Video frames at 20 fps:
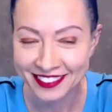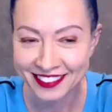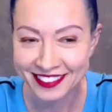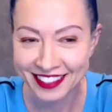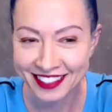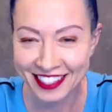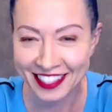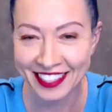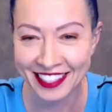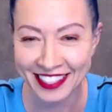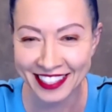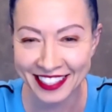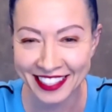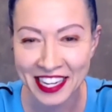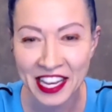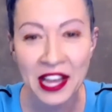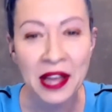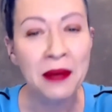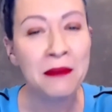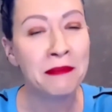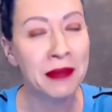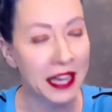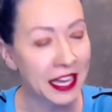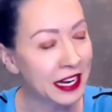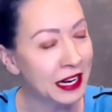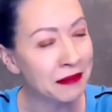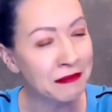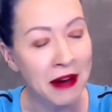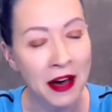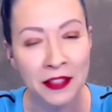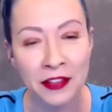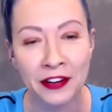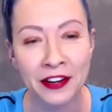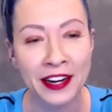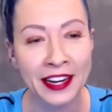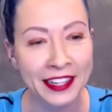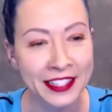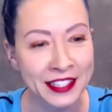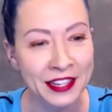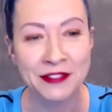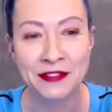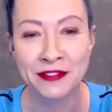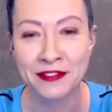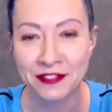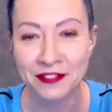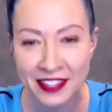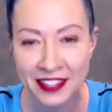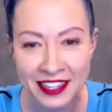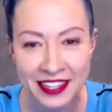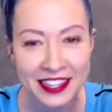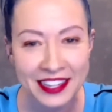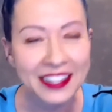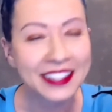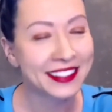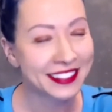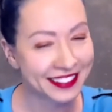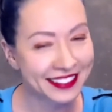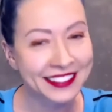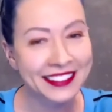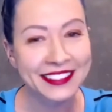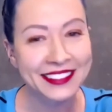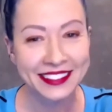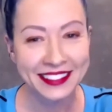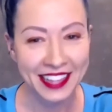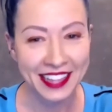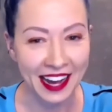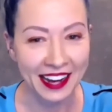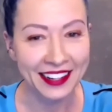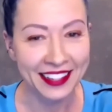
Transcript: What I mean by that is like a structured, like,